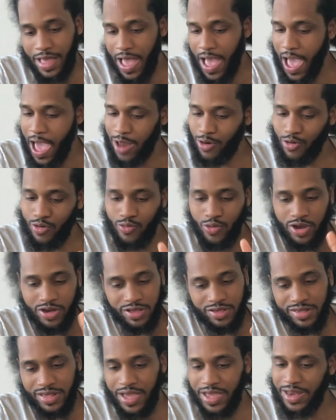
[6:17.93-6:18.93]
I don't want
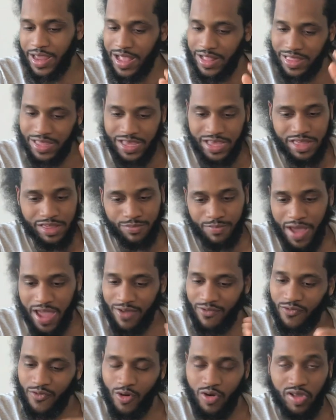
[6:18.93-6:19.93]
to say that these
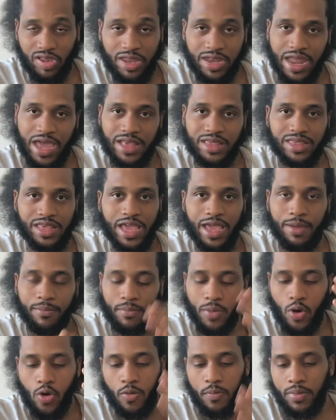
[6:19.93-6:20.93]
might fall in that same
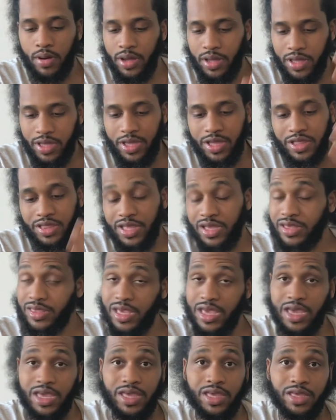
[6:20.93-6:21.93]
boat, but this
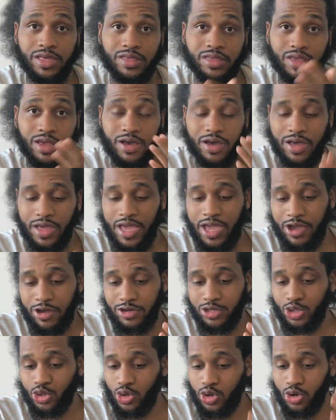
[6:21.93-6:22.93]
is a
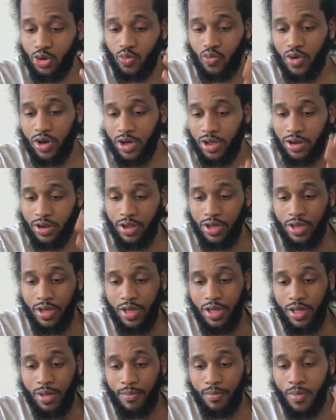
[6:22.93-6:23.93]
Air Jordan 1
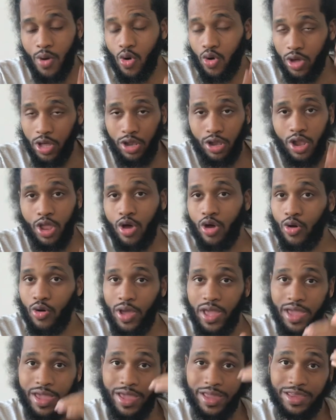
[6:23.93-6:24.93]
Mocha Low,
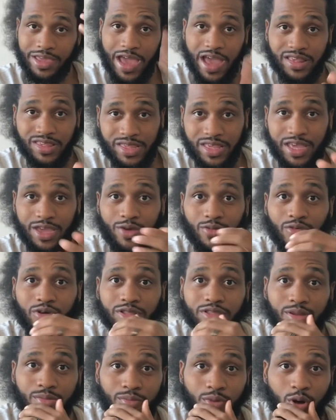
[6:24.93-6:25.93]
and y'all seen
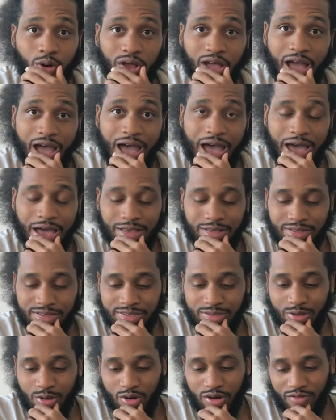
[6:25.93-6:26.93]
what the Mocha Highs
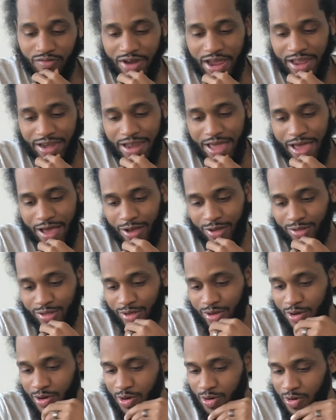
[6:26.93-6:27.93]
is doing right now.
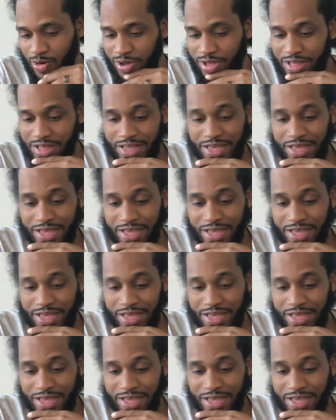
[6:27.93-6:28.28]
So